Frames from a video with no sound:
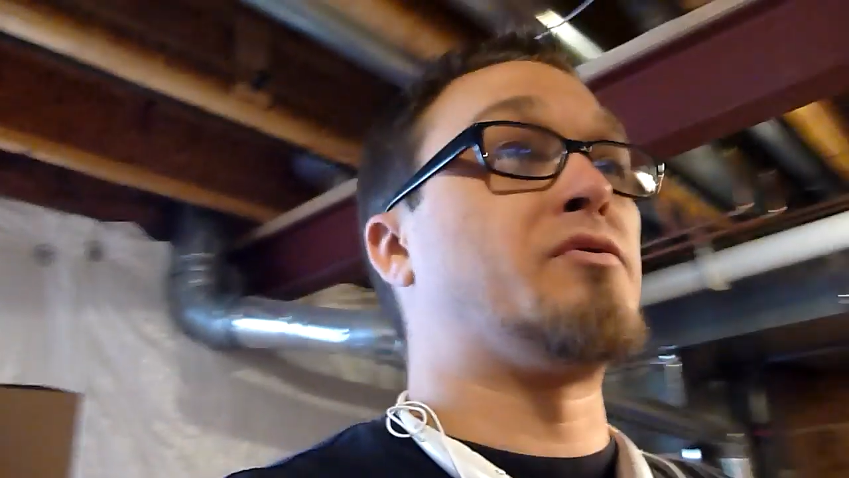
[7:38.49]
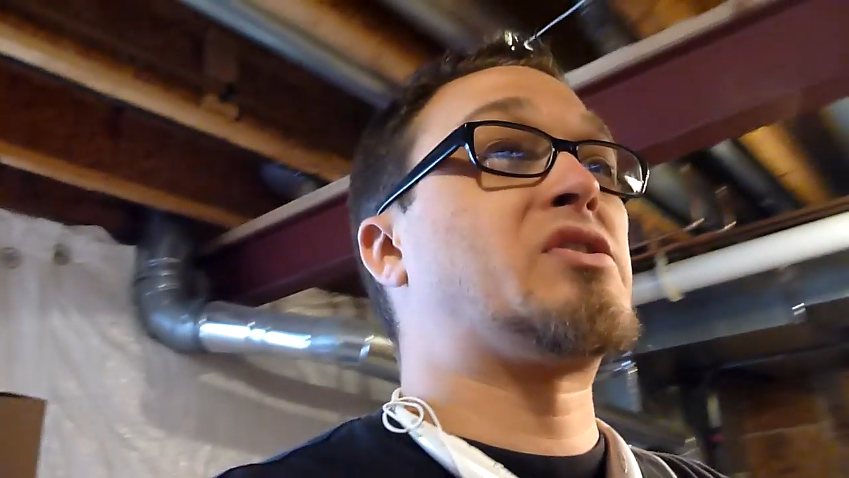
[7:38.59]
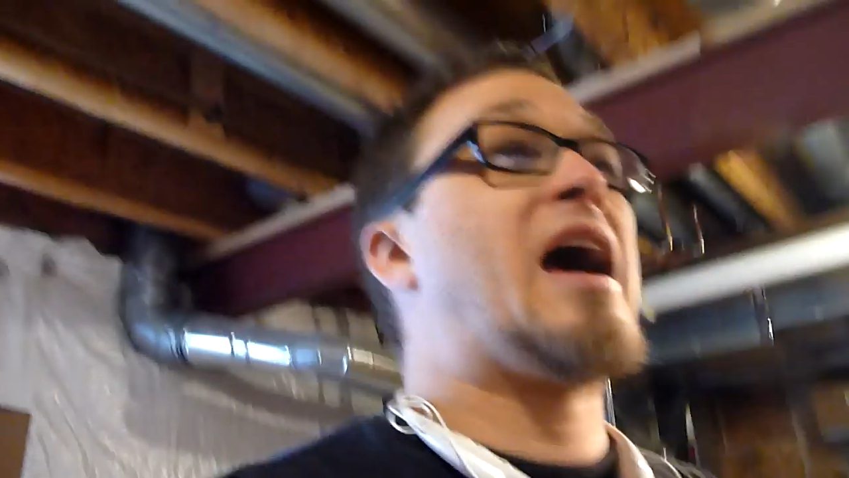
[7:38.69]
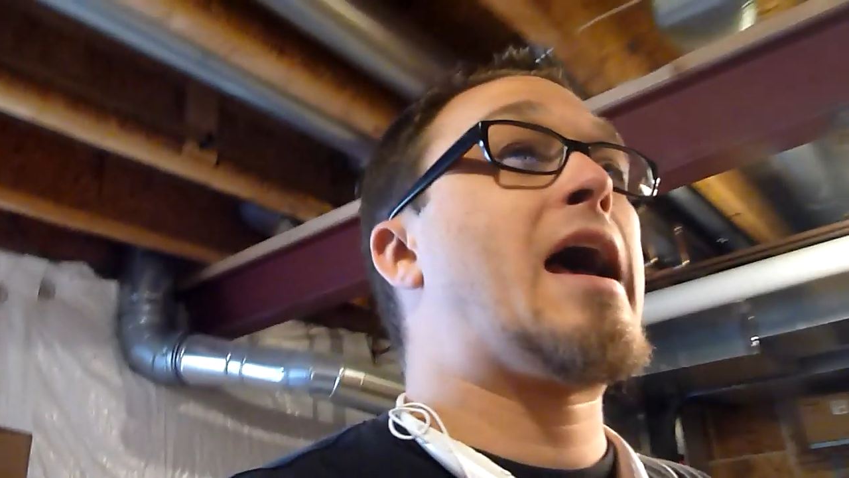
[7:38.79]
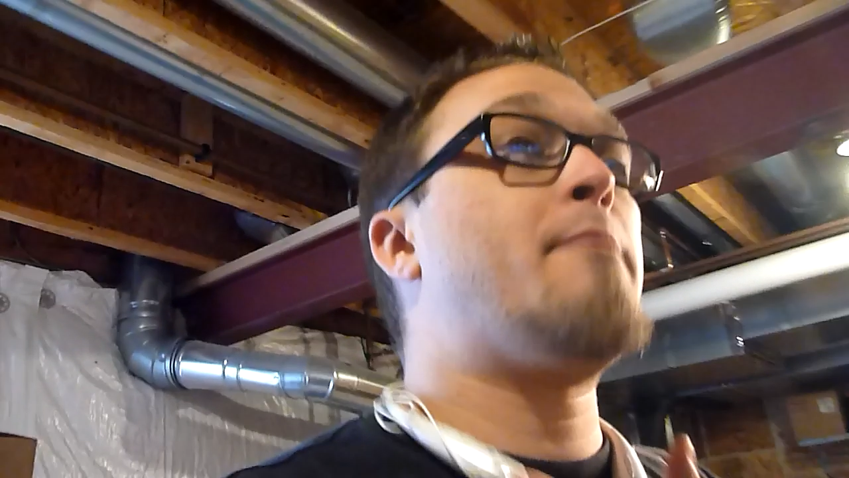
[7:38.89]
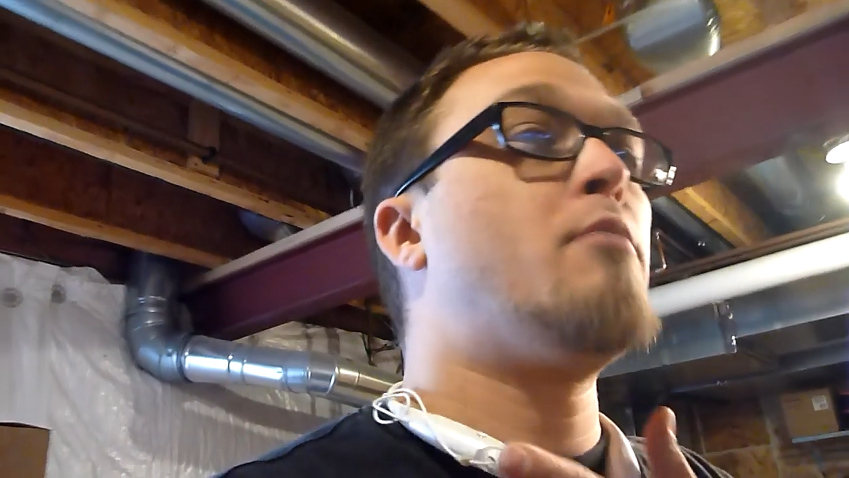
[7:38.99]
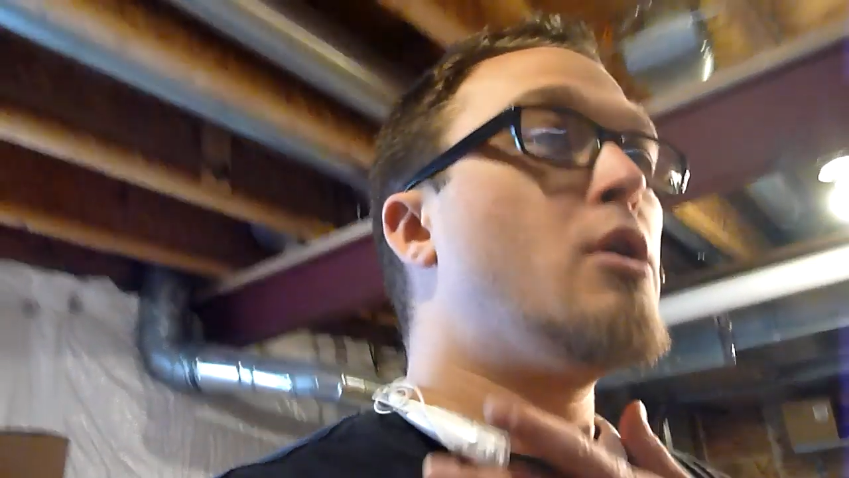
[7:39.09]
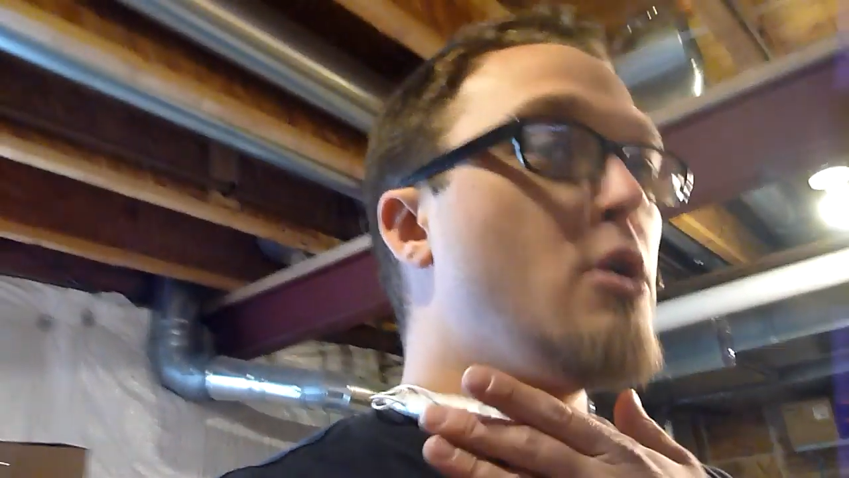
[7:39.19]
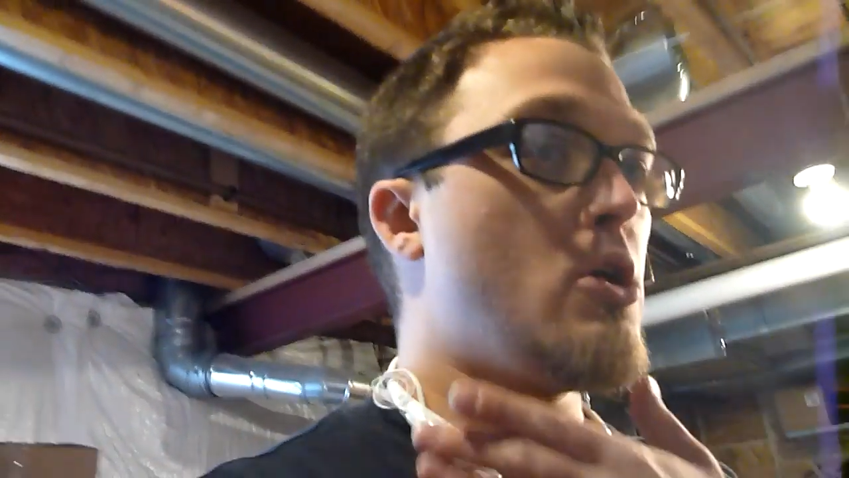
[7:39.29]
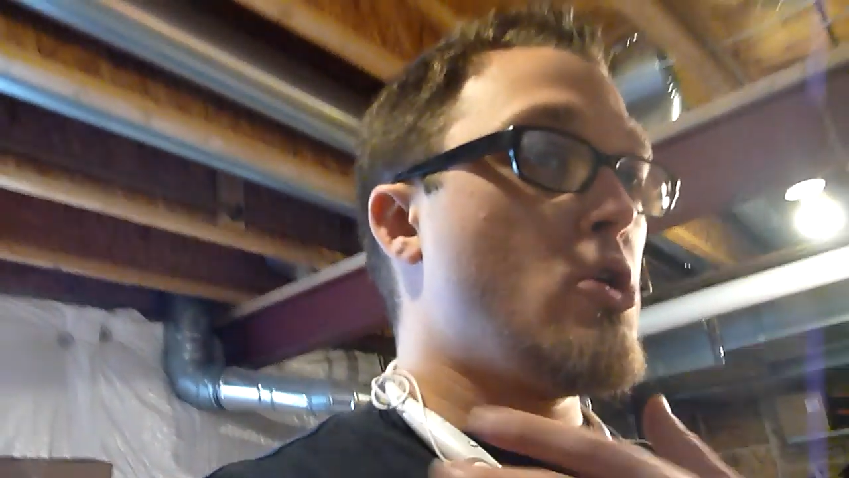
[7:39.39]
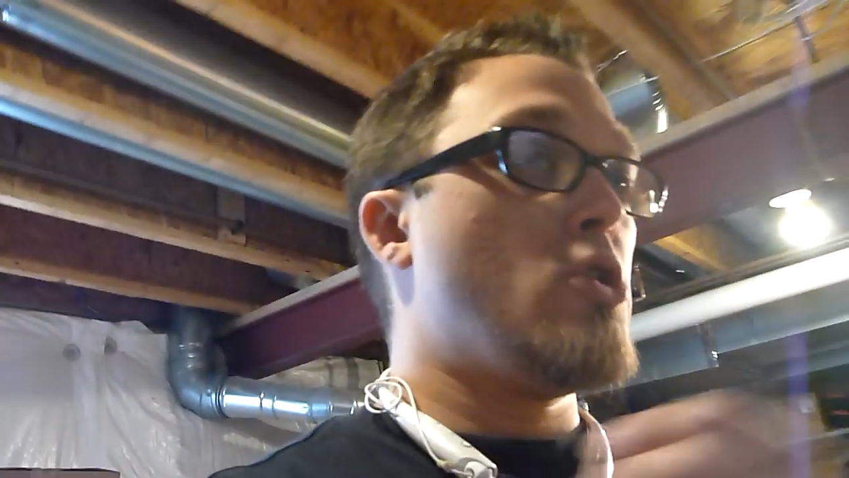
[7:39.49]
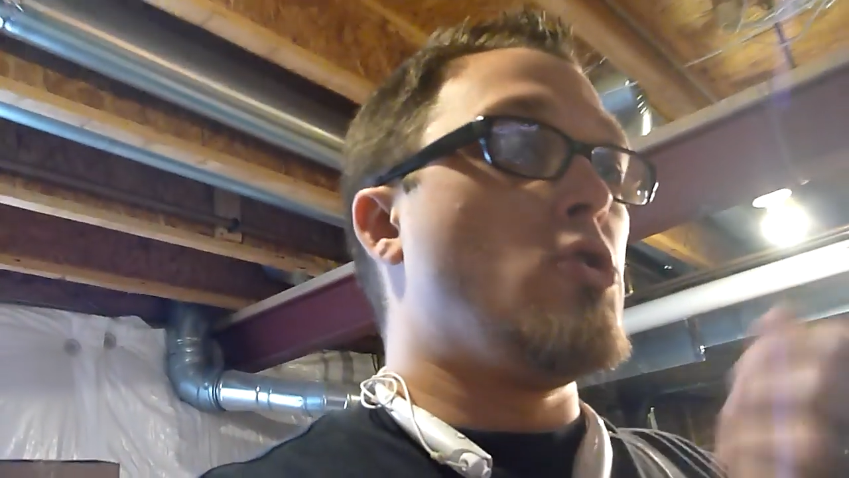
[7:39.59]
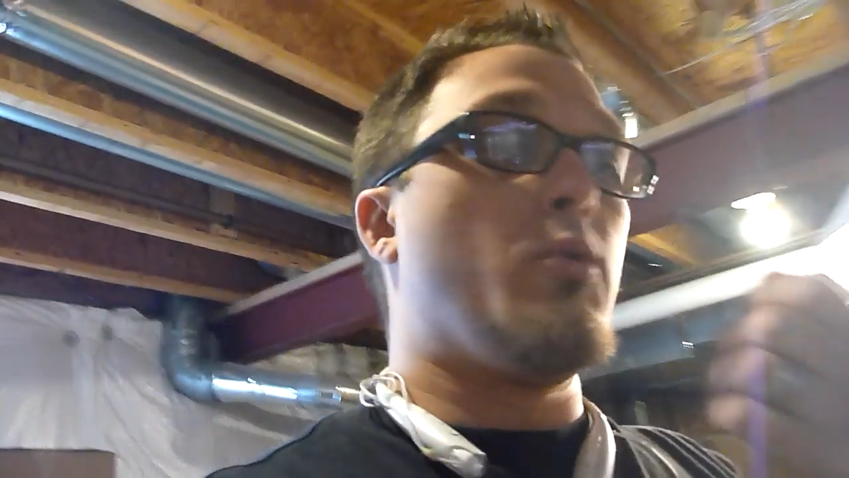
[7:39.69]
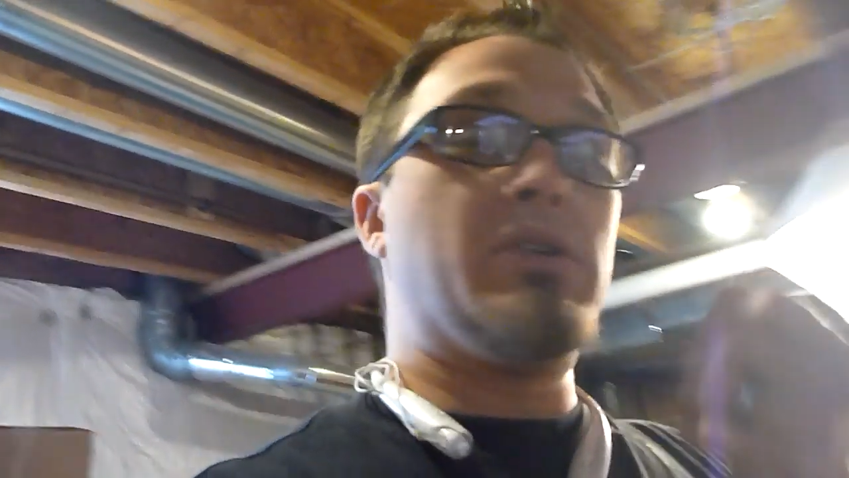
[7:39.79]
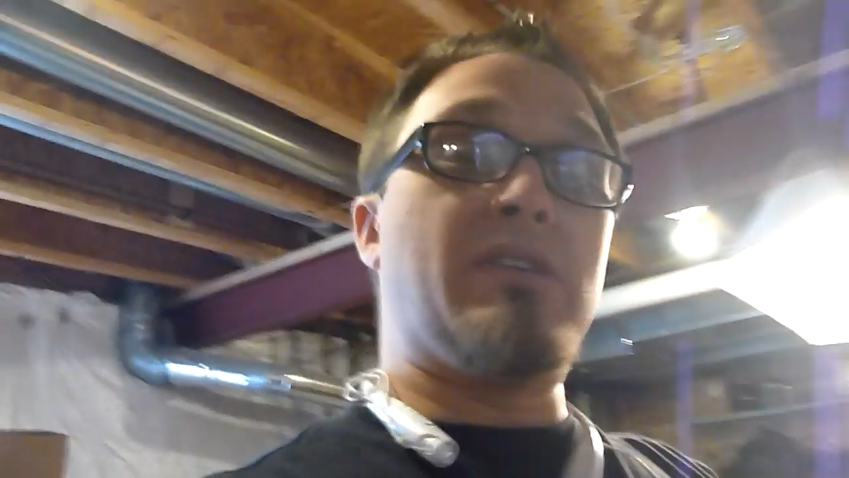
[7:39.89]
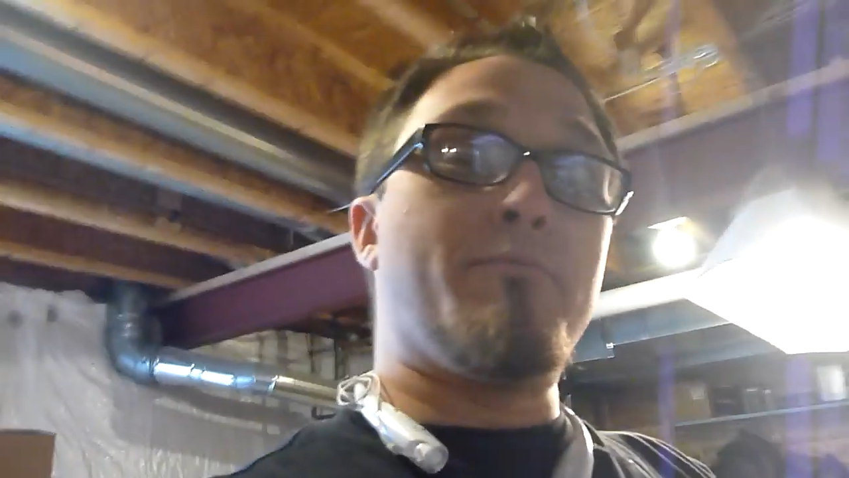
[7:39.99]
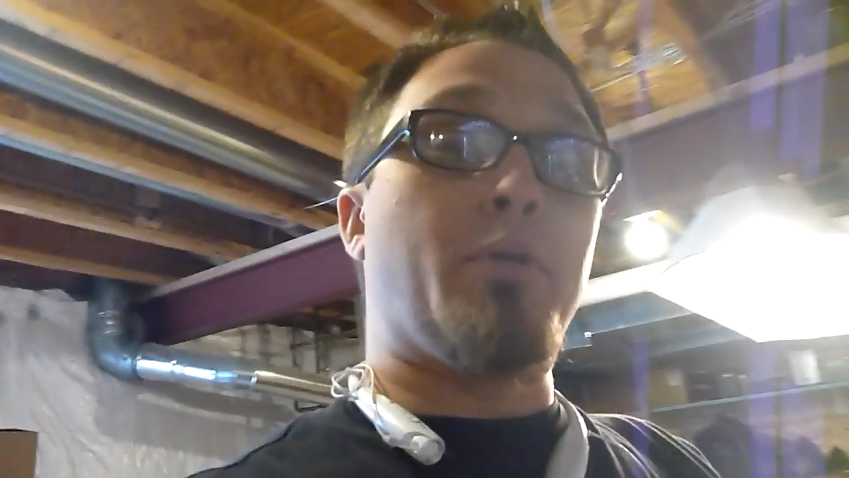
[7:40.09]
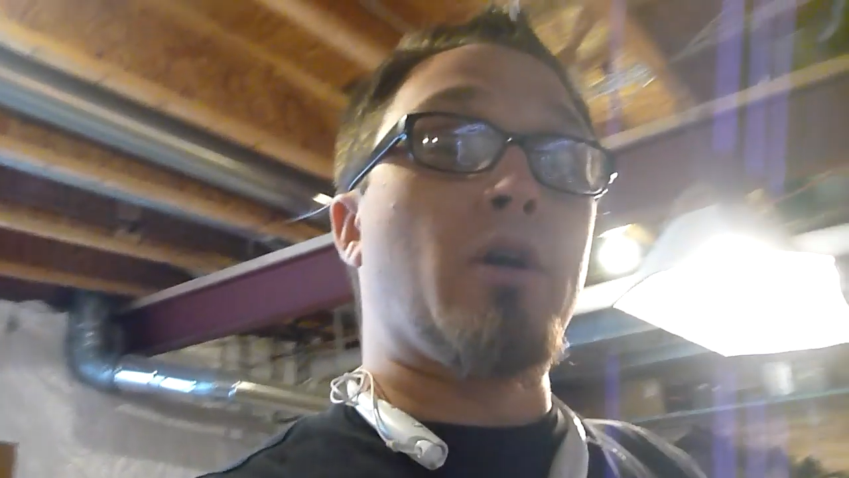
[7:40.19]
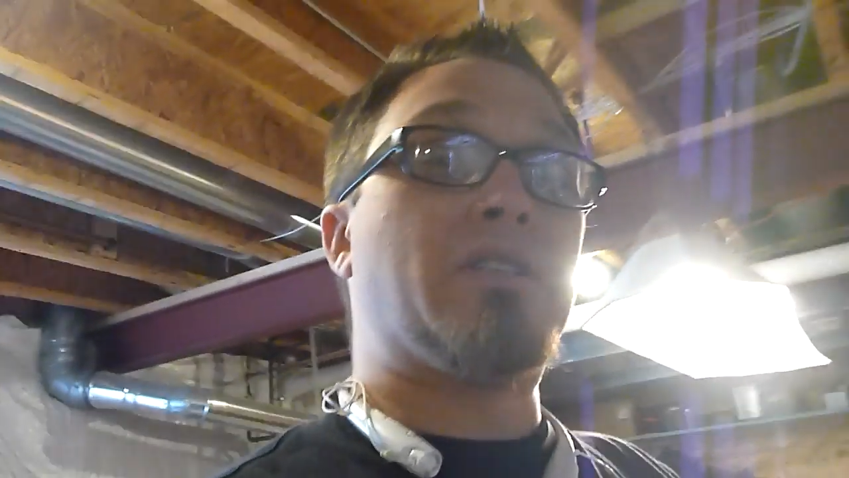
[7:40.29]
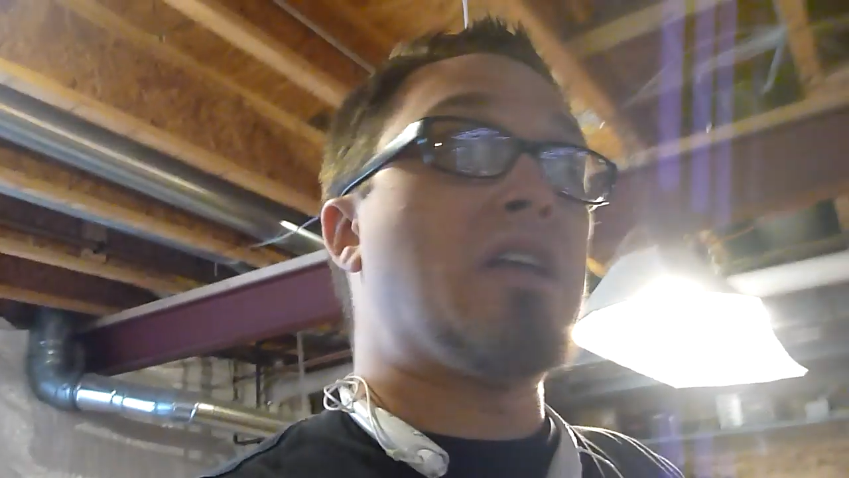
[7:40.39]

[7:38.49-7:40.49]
of time, you always leave them plugged in,